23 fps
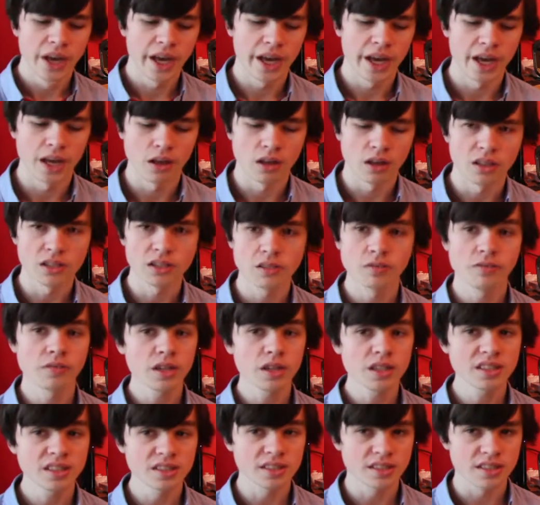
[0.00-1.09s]
Uh,
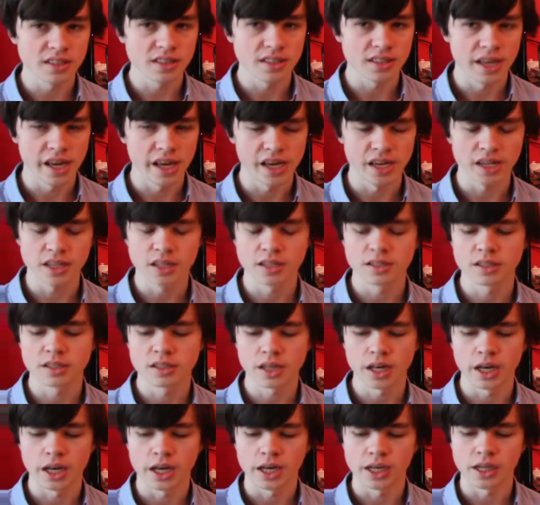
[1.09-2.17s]
suffices to say,
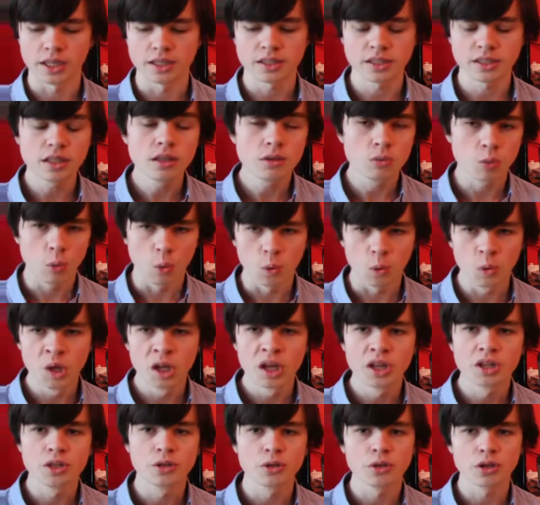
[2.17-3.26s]
it's a sequel
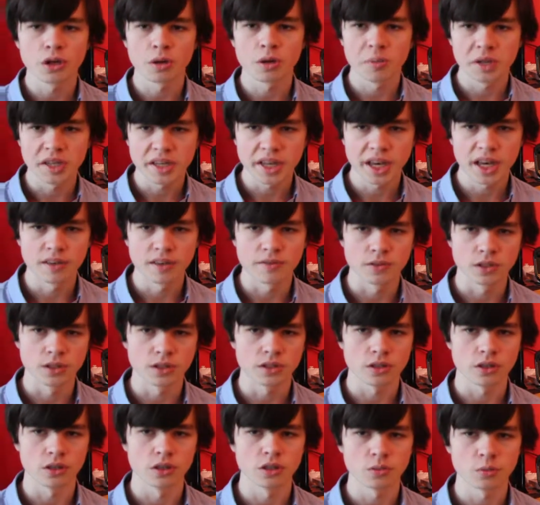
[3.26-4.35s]
to Kirby Canvas
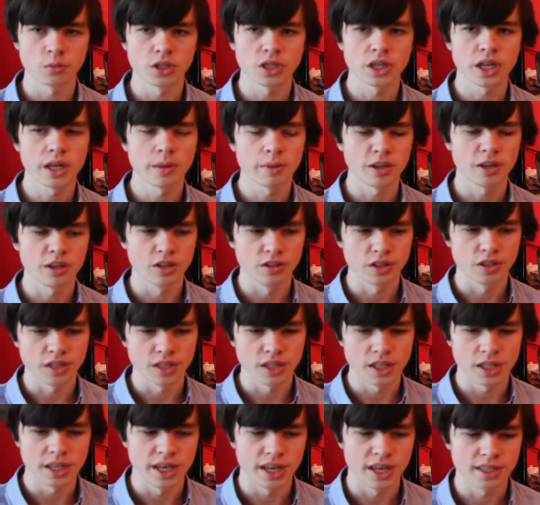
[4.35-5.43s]
Curse, which came out on the
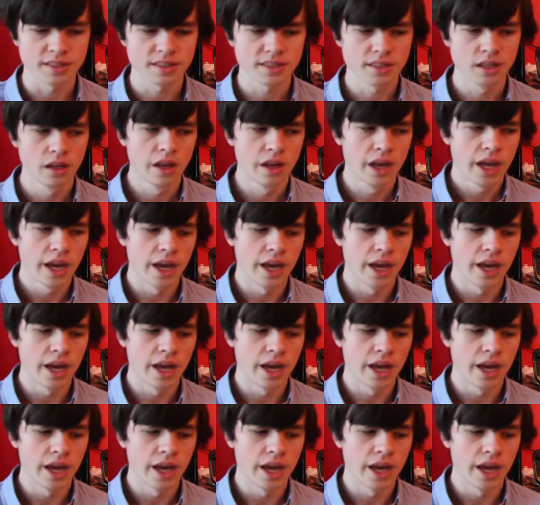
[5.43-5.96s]
DS.